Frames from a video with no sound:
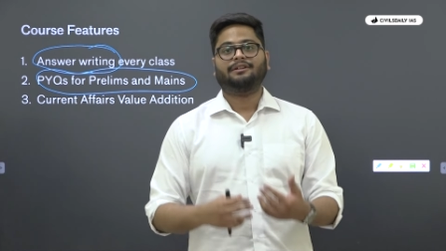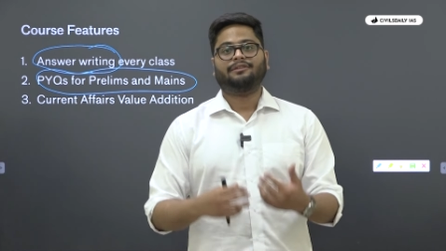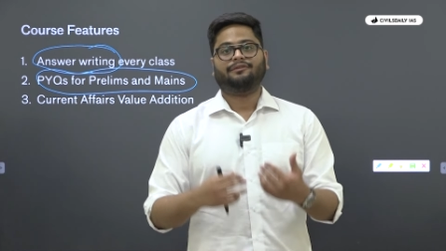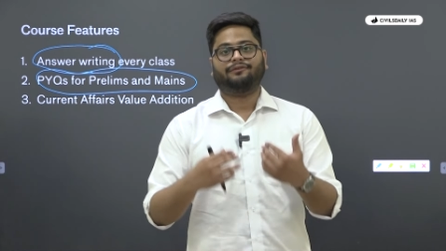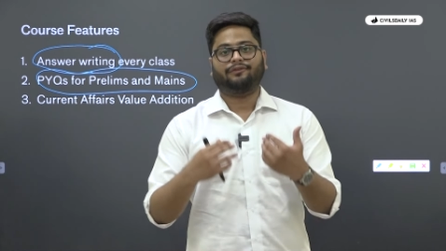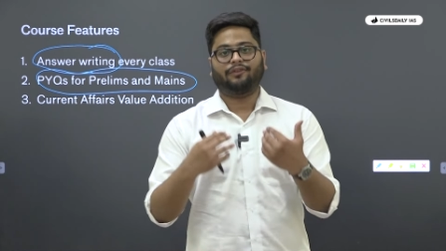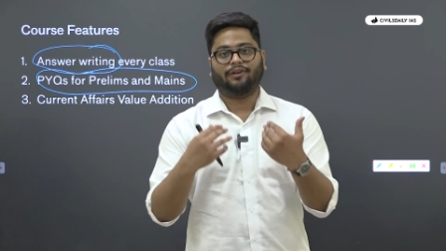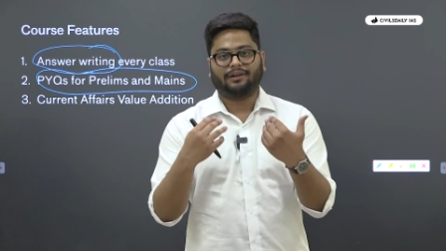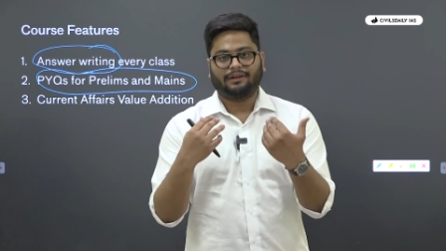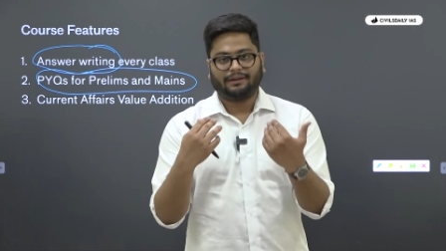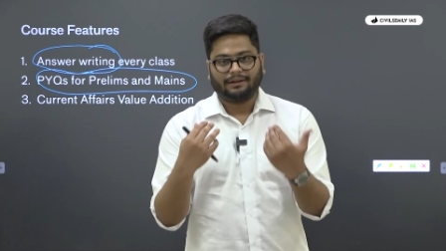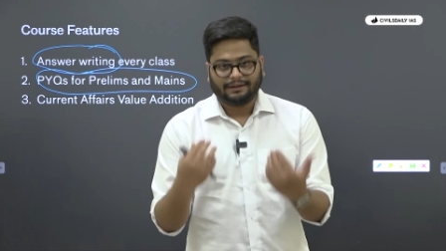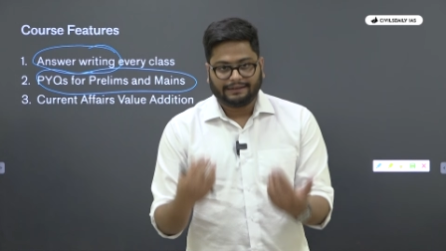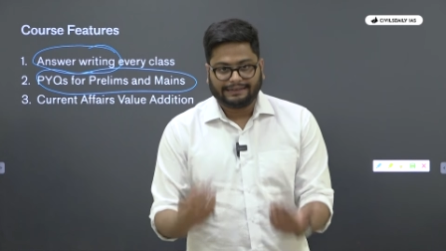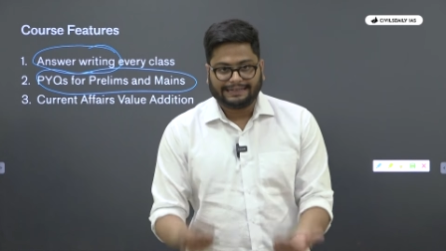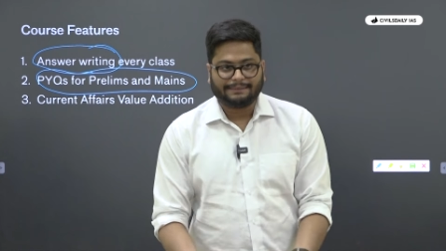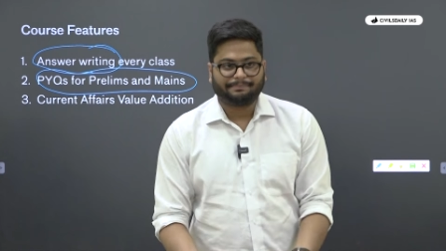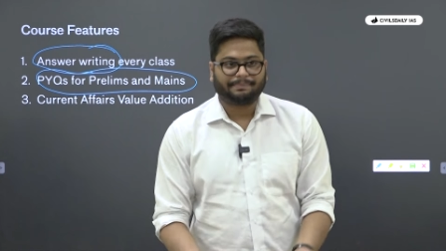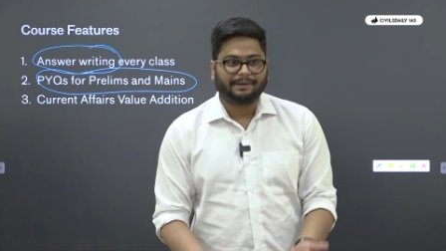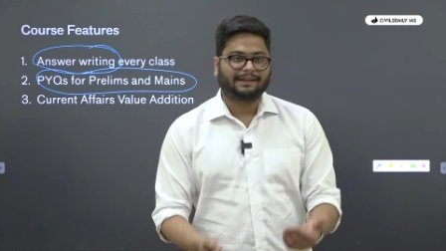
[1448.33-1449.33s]
for
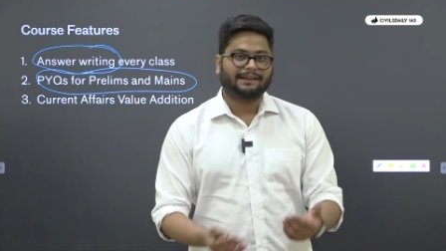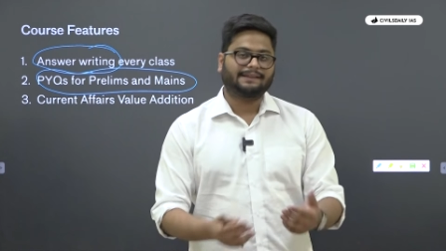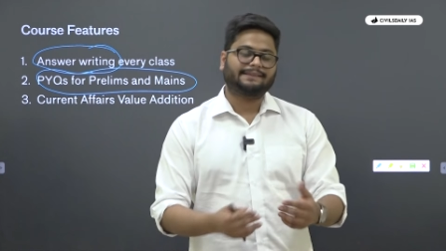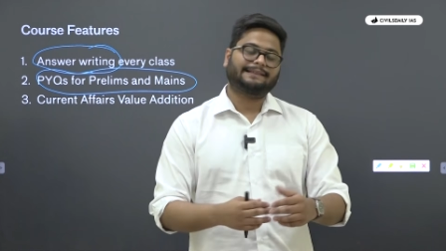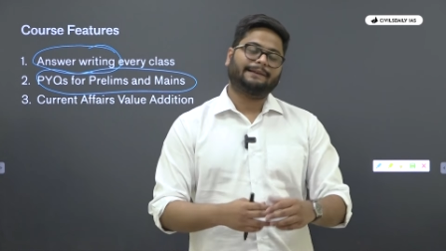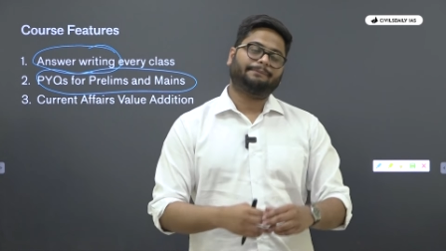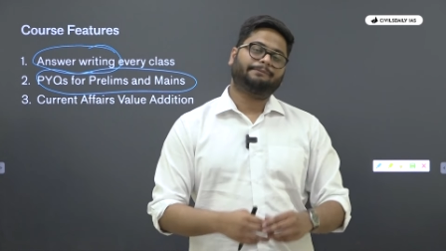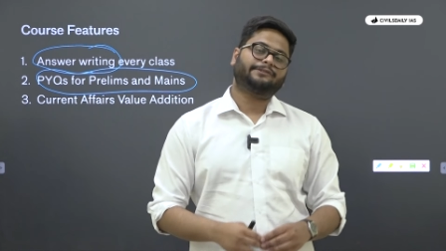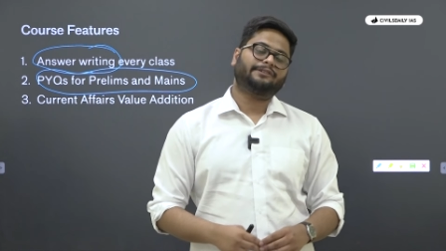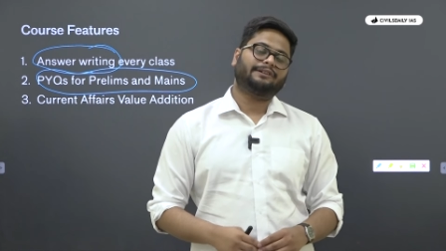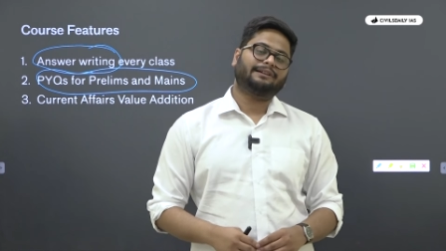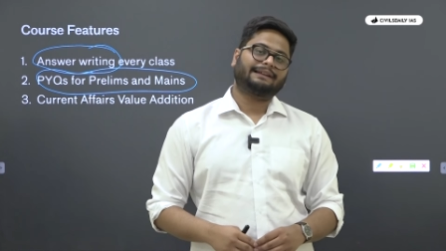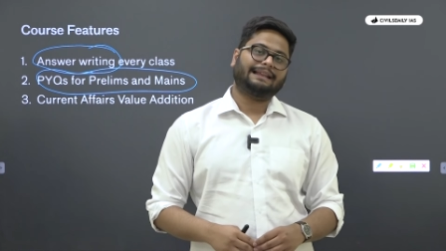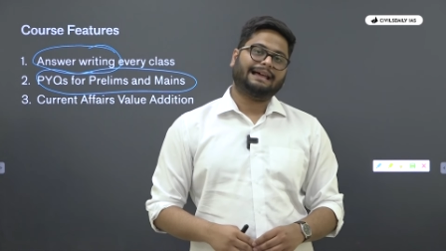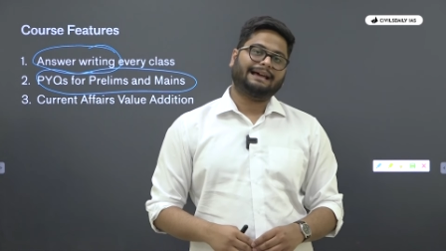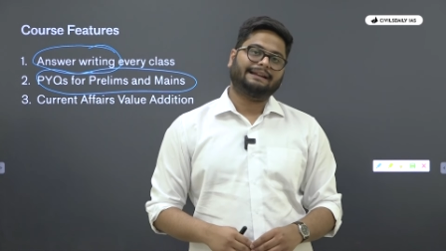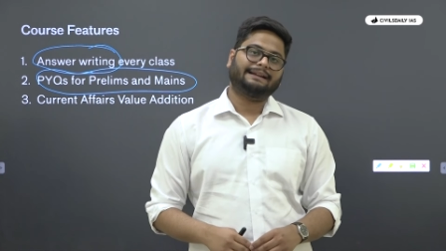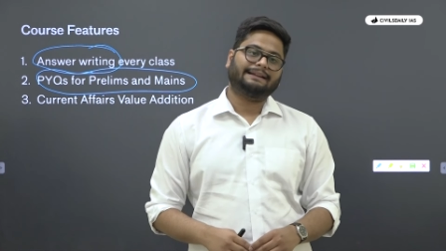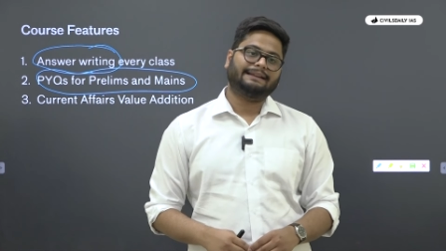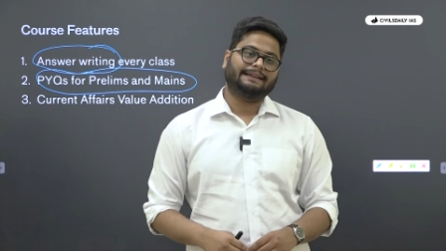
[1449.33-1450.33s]
deeper conceptual
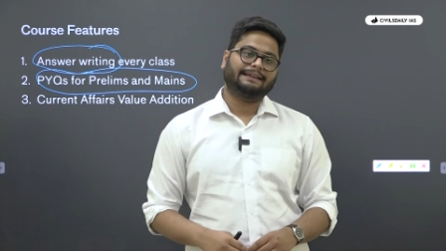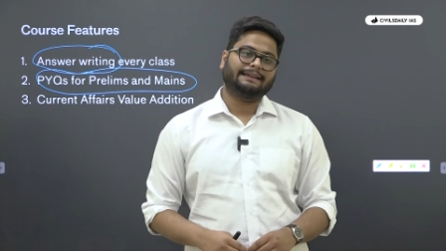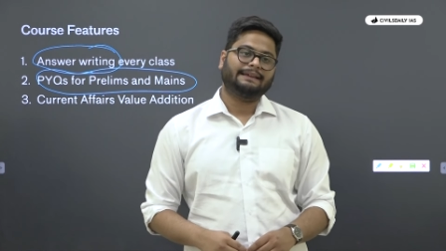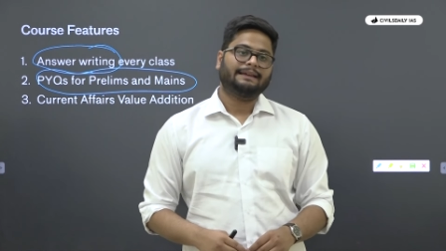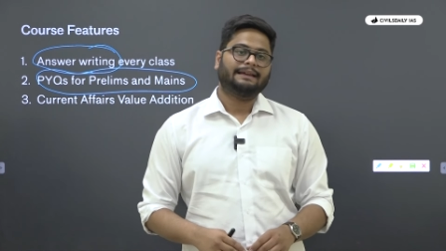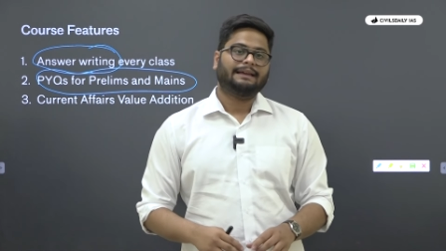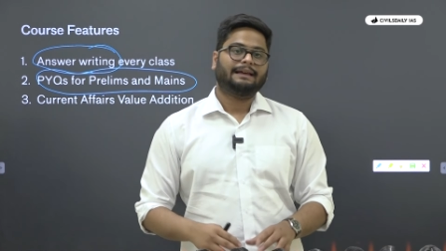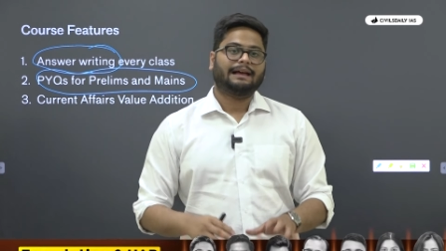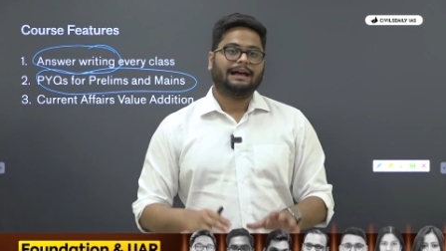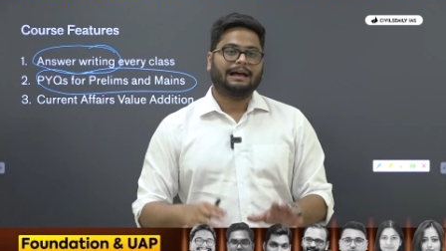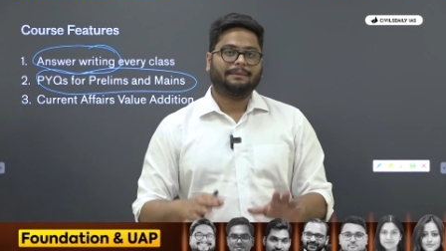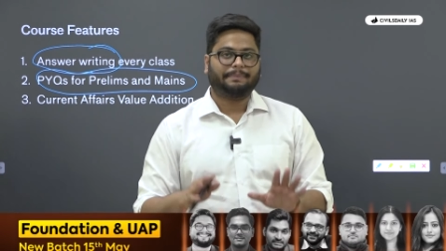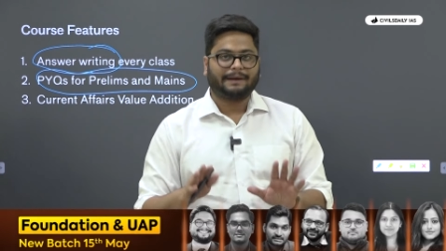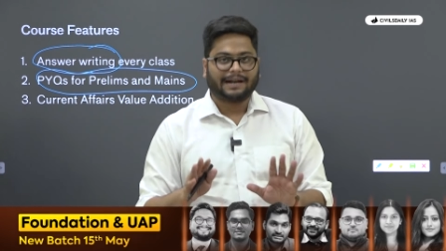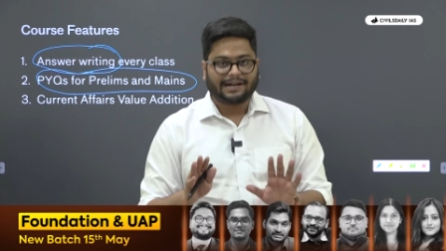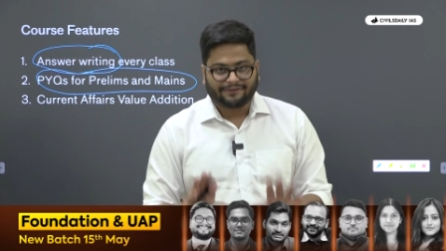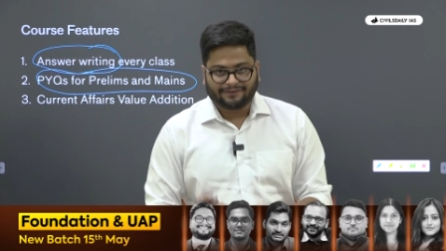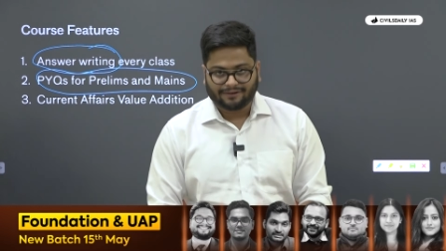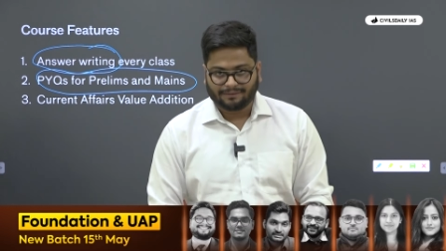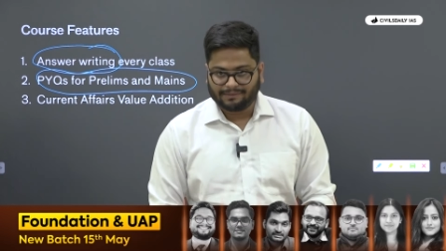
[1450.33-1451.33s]
clarity,
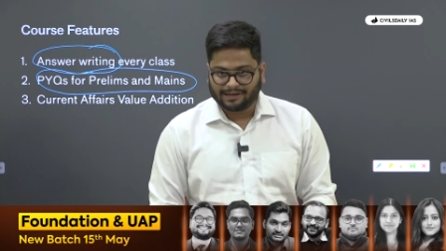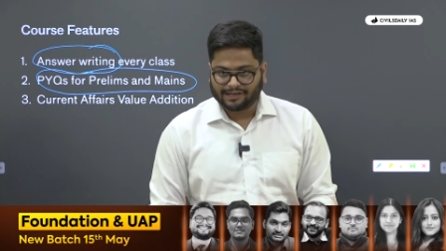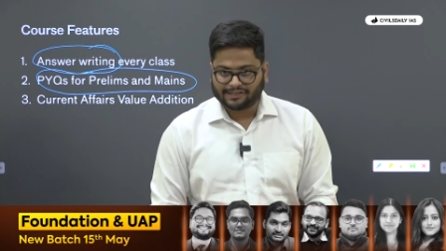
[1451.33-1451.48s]
apart from